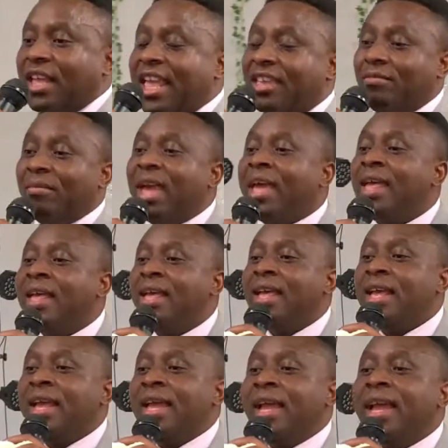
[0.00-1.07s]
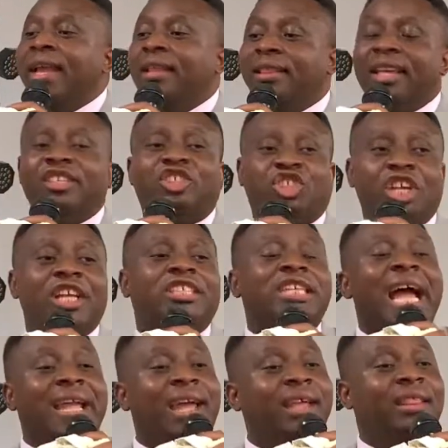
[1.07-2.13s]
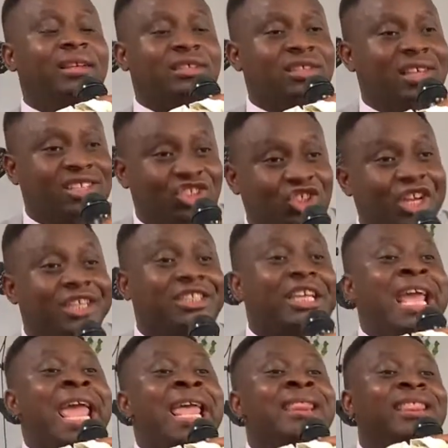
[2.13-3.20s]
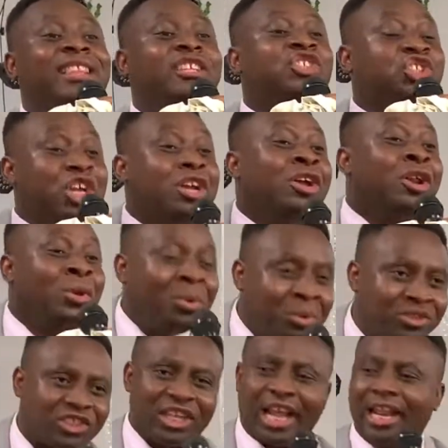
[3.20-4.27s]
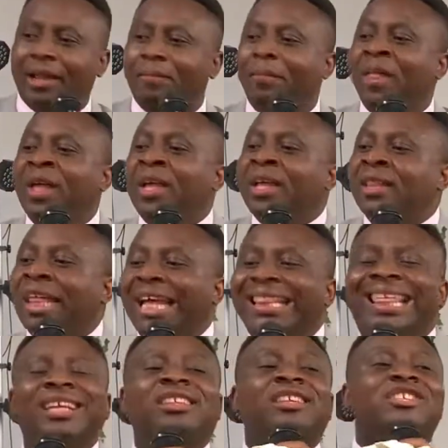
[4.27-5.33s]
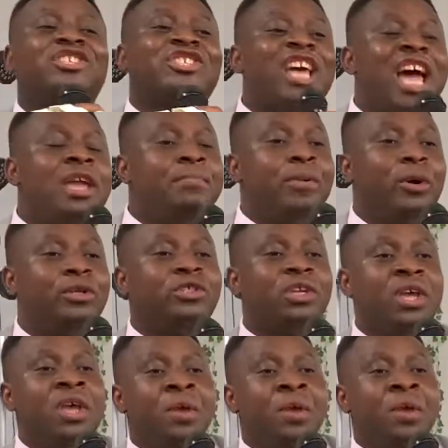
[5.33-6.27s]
amen, in the church, against the church in Jerusalem, that the disciples